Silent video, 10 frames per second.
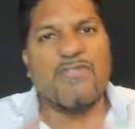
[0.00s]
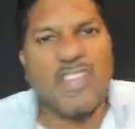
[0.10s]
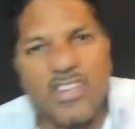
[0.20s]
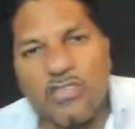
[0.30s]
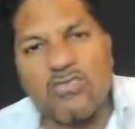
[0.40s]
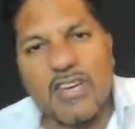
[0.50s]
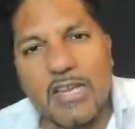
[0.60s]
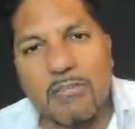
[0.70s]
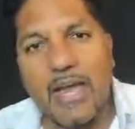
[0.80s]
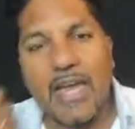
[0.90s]
feel
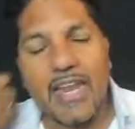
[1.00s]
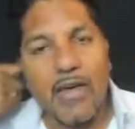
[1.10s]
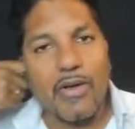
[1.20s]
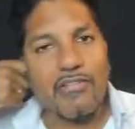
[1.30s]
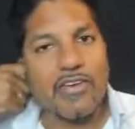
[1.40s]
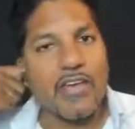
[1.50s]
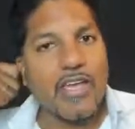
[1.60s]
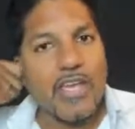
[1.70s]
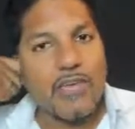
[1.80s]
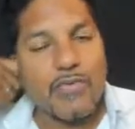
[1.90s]
really bad. However,
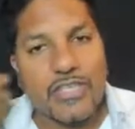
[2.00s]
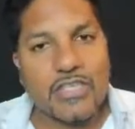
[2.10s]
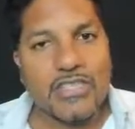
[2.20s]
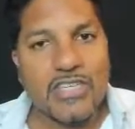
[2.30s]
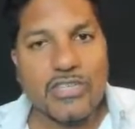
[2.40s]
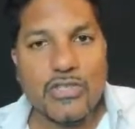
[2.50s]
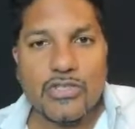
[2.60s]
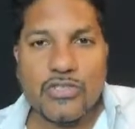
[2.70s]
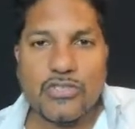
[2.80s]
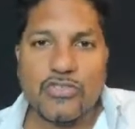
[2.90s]
if we just teach
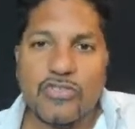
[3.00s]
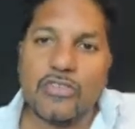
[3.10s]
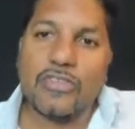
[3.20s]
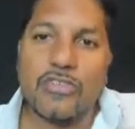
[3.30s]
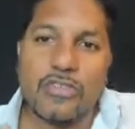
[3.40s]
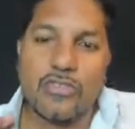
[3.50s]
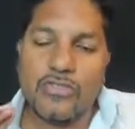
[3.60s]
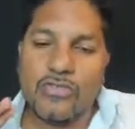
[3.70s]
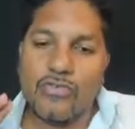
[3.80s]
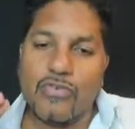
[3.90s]
you
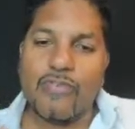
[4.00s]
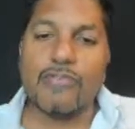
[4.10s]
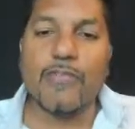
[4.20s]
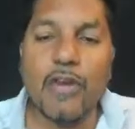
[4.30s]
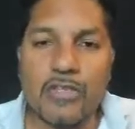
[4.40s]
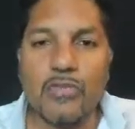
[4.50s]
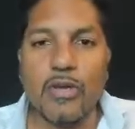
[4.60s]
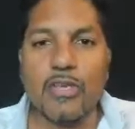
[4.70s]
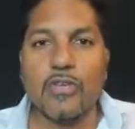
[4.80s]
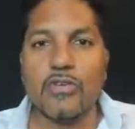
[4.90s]
to reverse
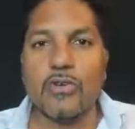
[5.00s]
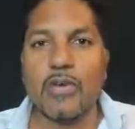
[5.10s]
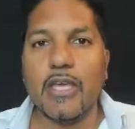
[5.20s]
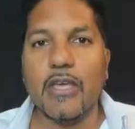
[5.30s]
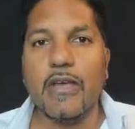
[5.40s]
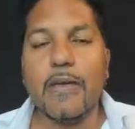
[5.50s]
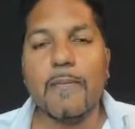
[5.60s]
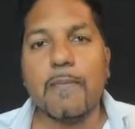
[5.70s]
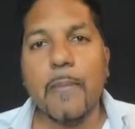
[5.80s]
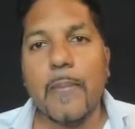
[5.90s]
what you're doing,
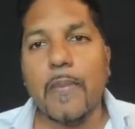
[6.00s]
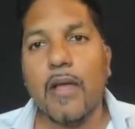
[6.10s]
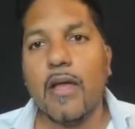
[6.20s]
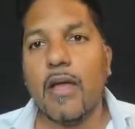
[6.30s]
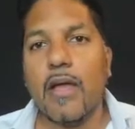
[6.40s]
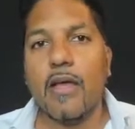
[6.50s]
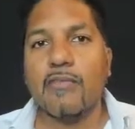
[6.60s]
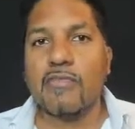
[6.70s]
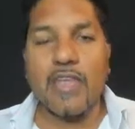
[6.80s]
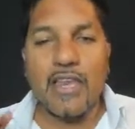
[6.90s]

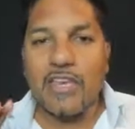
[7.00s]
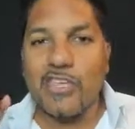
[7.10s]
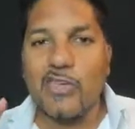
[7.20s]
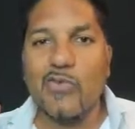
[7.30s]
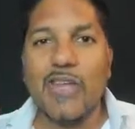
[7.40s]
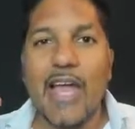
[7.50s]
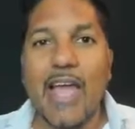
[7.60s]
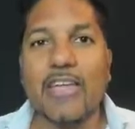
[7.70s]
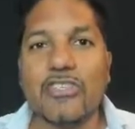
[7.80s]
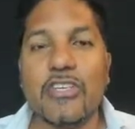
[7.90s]
then you will
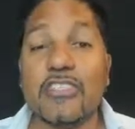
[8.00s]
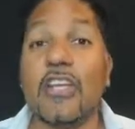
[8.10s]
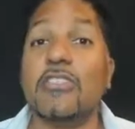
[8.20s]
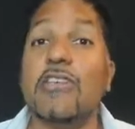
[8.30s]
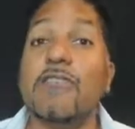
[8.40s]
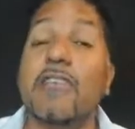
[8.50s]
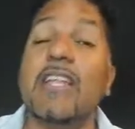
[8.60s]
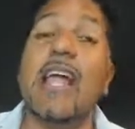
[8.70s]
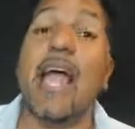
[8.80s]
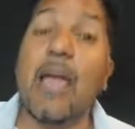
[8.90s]
actually start to
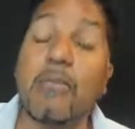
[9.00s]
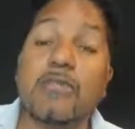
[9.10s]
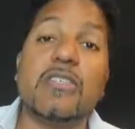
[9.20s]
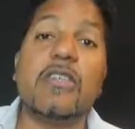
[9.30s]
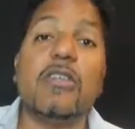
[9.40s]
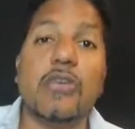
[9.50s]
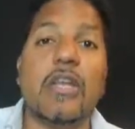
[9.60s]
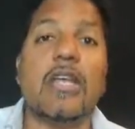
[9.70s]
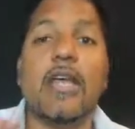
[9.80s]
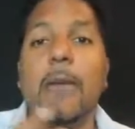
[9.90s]
feel
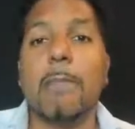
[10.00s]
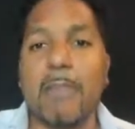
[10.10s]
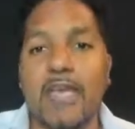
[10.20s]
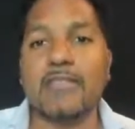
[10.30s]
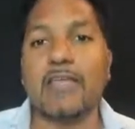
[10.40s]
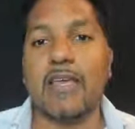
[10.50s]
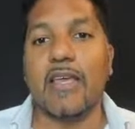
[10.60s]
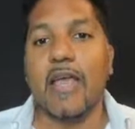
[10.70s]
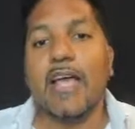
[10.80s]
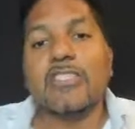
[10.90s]
absolutely amazing.
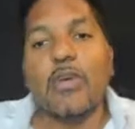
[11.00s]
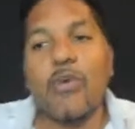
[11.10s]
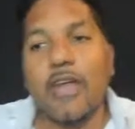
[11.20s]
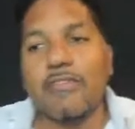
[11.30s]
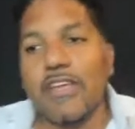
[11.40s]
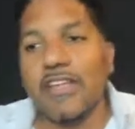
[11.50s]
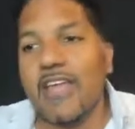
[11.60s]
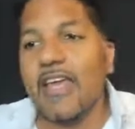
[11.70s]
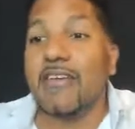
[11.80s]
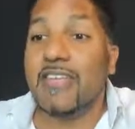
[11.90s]
And so what I've done
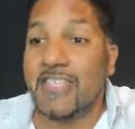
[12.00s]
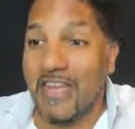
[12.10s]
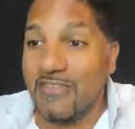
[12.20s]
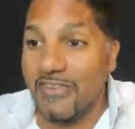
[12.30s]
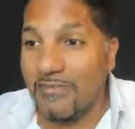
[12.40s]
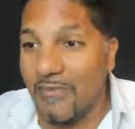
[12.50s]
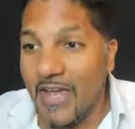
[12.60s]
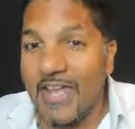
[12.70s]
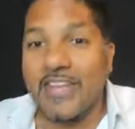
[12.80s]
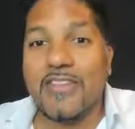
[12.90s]
there is I've
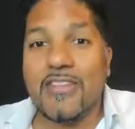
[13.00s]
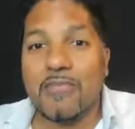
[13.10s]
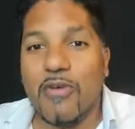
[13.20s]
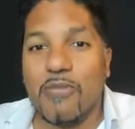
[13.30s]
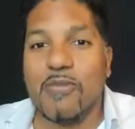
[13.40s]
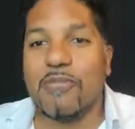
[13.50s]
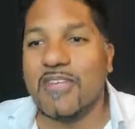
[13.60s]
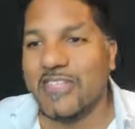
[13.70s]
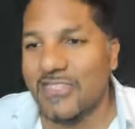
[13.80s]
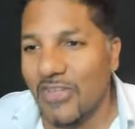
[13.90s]
defined the problem
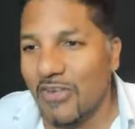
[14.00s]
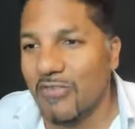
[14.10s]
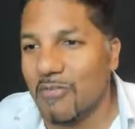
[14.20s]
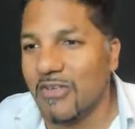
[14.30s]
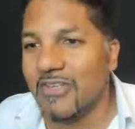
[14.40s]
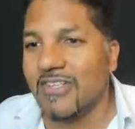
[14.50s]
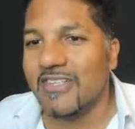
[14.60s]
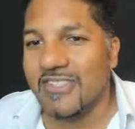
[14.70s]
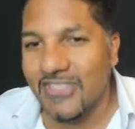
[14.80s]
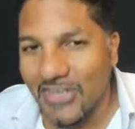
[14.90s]
in solvable
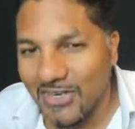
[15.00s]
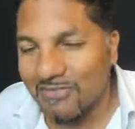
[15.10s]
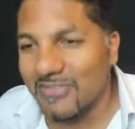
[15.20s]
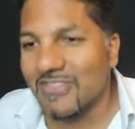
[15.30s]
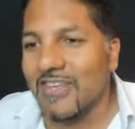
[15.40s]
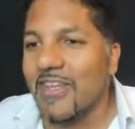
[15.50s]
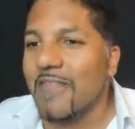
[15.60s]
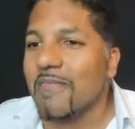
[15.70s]
terms.